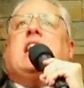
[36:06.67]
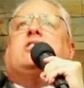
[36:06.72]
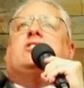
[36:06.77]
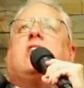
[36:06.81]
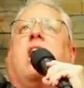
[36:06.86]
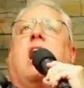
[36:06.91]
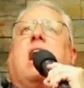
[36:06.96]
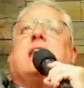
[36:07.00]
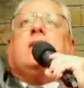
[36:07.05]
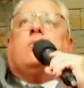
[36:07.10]

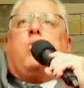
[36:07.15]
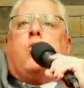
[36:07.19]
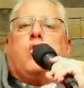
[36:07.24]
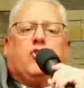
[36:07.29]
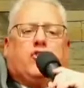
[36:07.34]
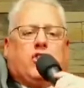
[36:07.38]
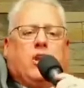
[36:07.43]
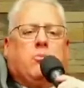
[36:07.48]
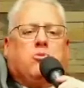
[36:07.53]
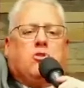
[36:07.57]
God and
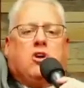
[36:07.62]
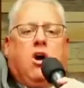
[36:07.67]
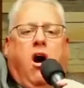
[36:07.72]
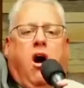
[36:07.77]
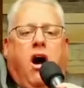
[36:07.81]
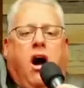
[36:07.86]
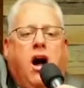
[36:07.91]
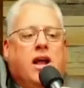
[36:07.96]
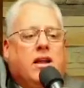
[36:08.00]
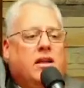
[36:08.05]
worship
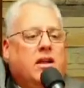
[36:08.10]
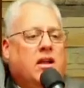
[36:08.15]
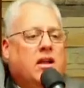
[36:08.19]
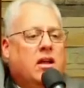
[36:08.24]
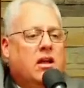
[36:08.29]
God